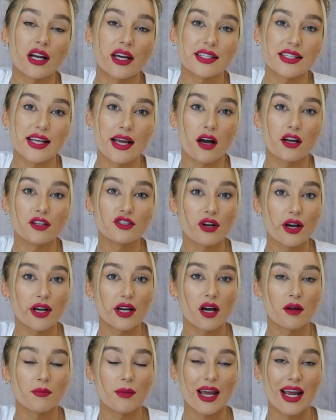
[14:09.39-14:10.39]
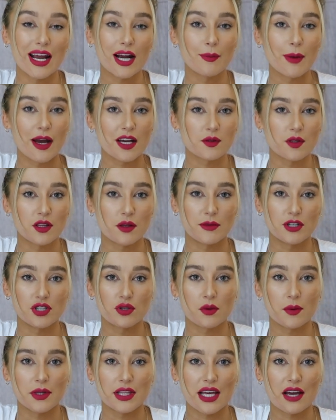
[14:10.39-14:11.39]
like, say I tried on my Air Max with them, and
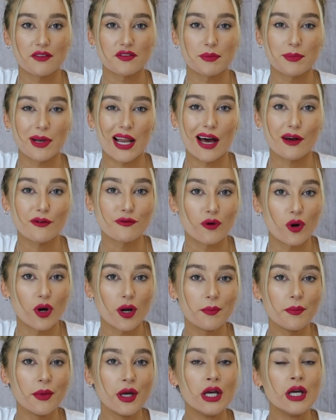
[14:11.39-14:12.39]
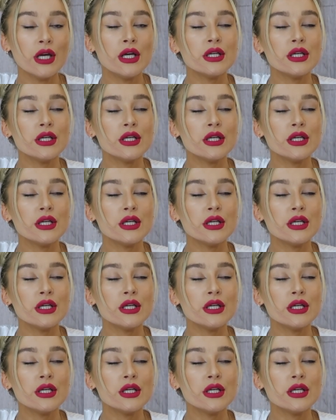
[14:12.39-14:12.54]
the way they have the platform.